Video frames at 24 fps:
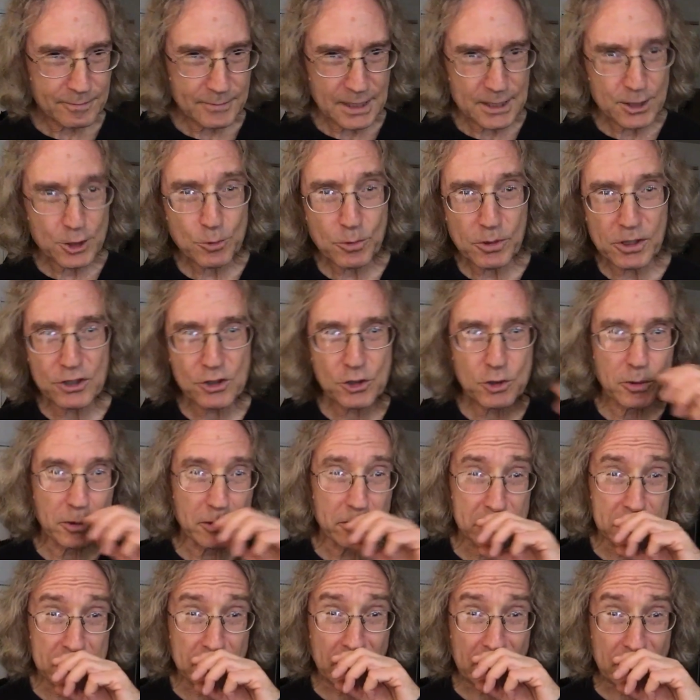This one is
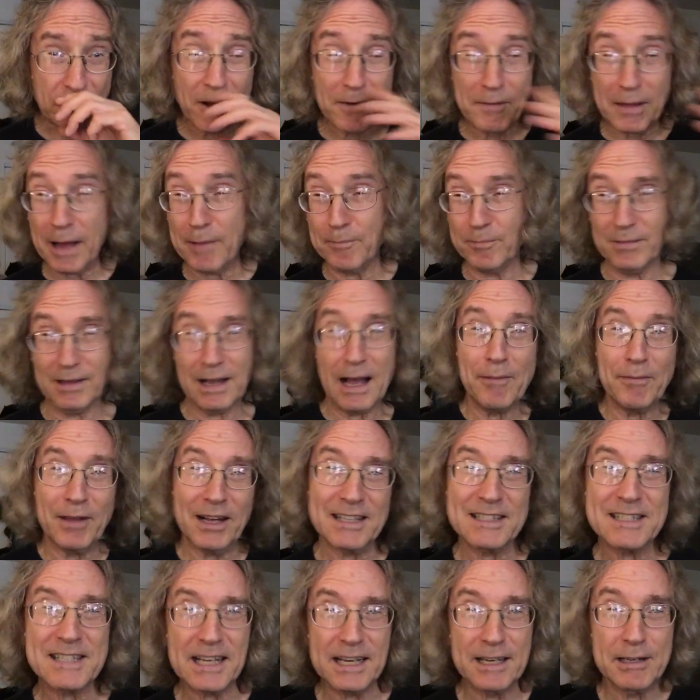$275. Now, I'm
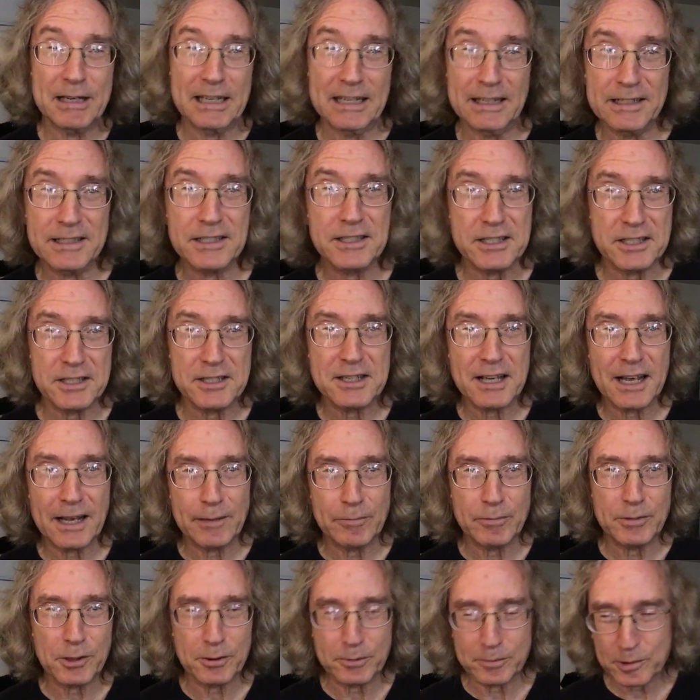not saying it's the
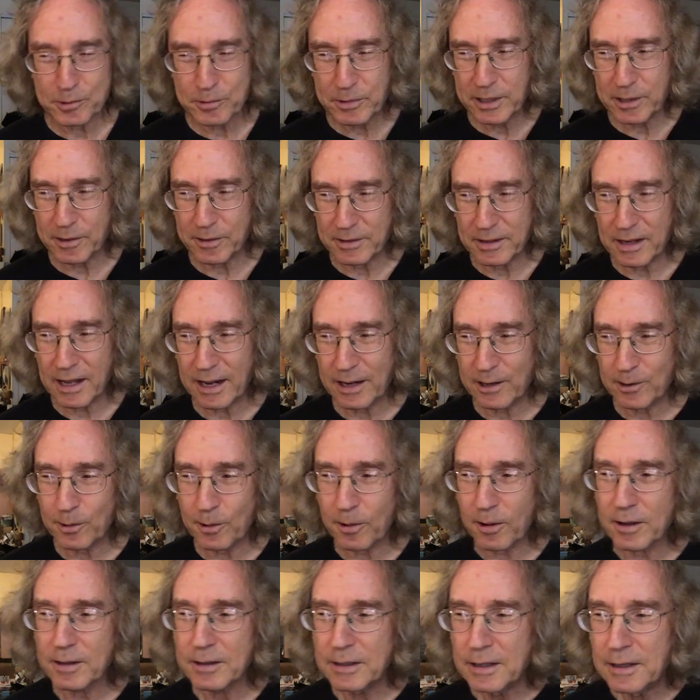same dome tweeter, not at
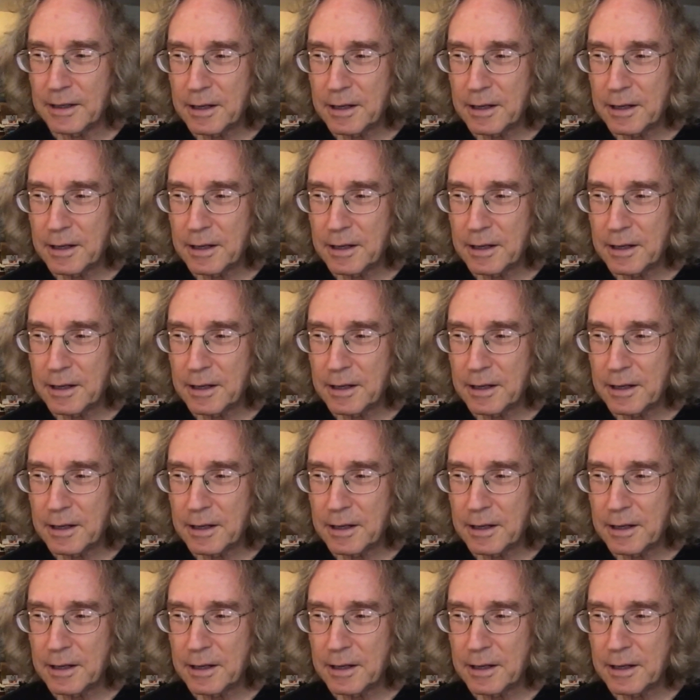all.